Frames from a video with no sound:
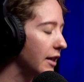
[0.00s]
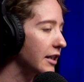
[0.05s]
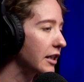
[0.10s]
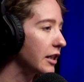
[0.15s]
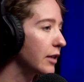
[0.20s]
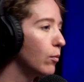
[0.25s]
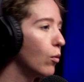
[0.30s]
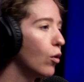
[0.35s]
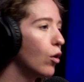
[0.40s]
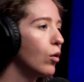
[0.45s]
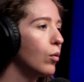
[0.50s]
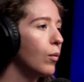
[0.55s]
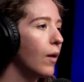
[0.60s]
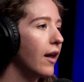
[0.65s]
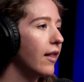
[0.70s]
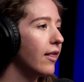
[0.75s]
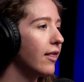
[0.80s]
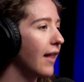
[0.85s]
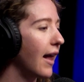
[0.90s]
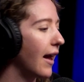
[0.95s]
a small
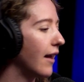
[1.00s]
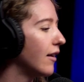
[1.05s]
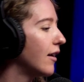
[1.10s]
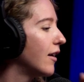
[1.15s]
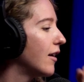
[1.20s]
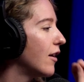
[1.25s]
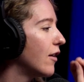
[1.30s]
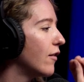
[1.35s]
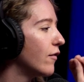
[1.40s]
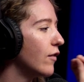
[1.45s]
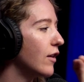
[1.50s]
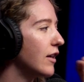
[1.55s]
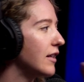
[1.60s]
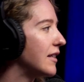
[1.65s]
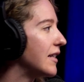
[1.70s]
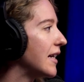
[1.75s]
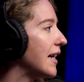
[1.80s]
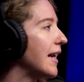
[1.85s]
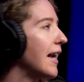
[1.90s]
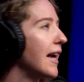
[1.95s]
one that the
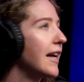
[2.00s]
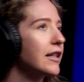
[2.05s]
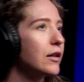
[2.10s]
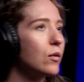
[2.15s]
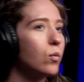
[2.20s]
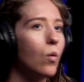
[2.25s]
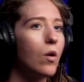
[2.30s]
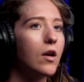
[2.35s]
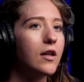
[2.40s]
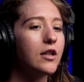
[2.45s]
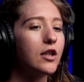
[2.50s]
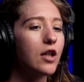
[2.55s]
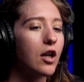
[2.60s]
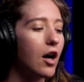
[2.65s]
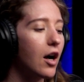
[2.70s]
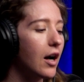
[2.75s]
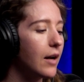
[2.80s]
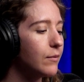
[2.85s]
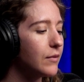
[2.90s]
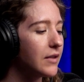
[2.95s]
DS one
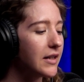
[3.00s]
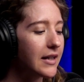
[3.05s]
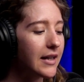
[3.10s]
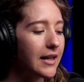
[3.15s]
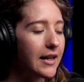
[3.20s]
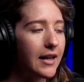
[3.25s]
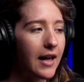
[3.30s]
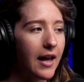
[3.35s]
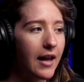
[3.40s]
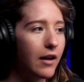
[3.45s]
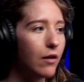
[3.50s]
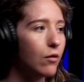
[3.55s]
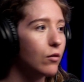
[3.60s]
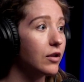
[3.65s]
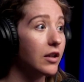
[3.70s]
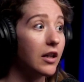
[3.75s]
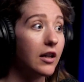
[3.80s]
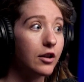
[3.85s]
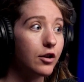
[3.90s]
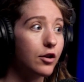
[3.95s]
time did it and it
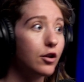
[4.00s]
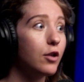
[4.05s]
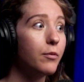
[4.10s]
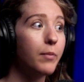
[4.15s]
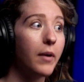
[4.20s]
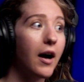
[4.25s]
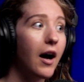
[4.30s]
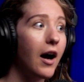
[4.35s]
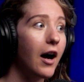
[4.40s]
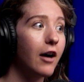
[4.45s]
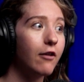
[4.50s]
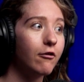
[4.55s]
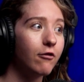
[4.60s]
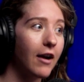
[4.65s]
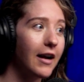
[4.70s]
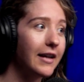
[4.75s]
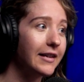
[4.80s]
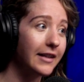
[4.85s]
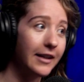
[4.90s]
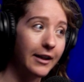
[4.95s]
was a super hard
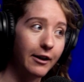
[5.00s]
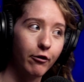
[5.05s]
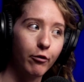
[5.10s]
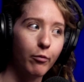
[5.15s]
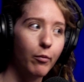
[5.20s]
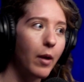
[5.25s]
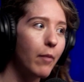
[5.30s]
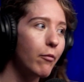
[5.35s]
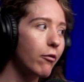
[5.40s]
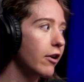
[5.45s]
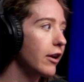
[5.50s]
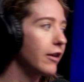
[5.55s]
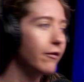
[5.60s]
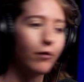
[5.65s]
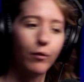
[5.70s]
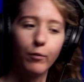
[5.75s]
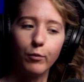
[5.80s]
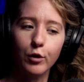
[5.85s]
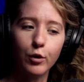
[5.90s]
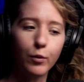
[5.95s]
race and you remember it
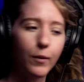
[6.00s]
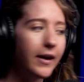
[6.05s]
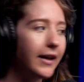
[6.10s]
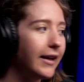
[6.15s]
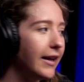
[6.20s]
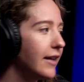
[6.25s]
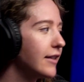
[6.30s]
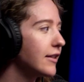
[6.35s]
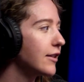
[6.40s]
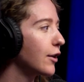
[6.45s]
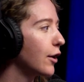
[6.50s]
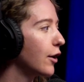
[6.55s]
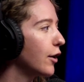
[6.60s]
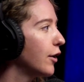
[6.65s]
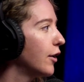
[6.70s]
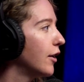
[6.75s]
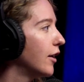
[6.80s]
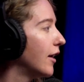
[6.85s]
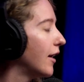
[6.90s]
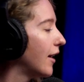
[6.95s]
from 20 years
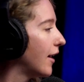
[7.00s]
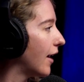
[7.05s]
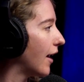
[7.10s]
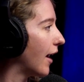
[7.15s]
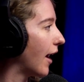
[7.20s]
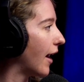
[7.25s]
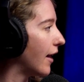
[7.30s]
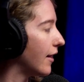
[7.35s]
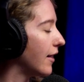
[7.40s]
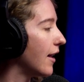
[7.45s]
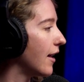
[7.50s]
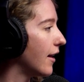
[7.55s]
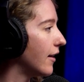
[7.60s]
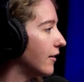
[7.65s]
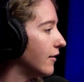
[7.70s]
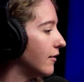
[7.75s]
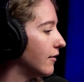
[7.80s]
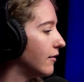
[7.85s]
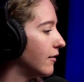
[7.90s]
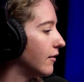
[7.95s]
ago. And
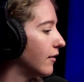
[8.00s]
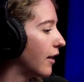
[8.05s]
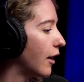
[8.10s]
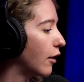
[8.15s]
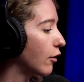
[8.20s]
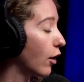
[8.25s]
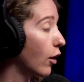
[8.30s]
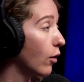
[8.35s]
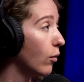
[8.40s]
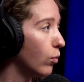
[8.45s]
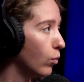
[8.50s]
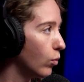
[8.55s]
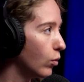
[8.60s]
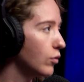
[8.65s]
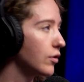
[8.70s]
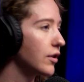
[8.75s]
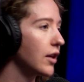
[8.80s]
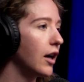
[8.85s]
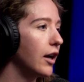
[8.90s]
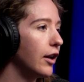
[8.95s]
then they'll go,
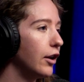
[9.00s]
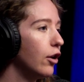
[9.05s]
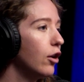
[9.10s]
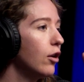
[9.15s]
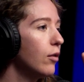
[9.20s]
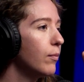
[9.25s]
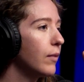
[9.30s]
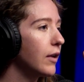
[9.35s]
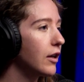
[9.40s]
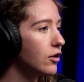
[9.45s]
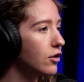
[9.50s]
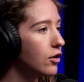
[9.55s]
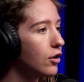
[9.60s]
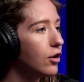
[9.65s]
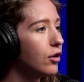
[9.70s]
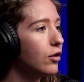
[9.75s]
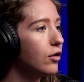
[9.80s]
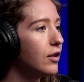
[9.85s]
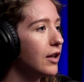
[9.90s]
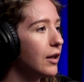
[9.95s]
we'll sign you because
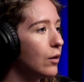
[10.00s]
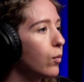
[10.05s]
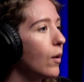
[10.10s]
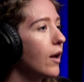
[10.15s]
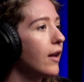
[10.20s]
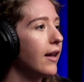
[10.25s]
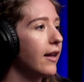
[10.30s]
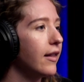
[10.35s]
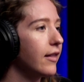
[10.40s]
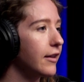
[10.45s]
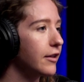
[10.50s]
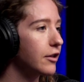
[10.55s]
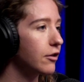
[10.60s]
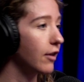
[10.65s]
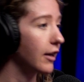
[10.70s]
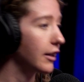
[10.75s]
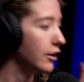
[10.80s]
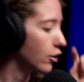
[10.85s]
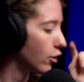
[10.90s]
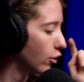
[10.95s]
you did well at this
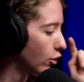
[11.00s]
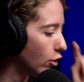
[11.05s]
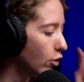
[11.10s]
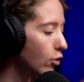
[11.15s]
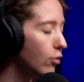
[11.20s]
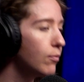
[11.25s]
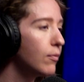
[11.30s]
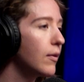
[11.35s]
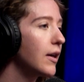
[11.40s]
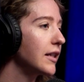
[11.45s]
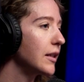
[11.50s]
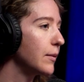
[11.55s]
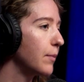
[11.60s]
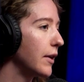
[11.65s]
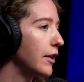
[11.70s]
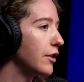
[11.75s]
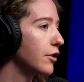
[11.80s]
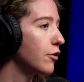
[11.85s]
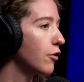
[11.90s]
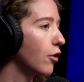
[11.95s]
race, so you must
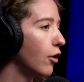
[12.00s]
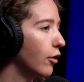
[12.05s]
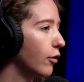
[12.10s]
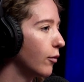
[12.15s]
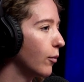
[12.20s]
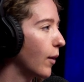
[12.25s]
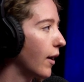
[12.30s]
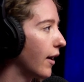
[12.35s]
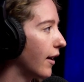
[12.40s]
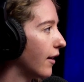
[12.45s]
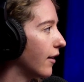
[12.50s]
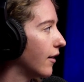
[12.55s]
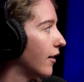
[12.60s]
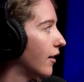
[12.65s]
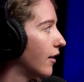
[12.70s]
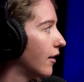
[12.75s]
be strong, where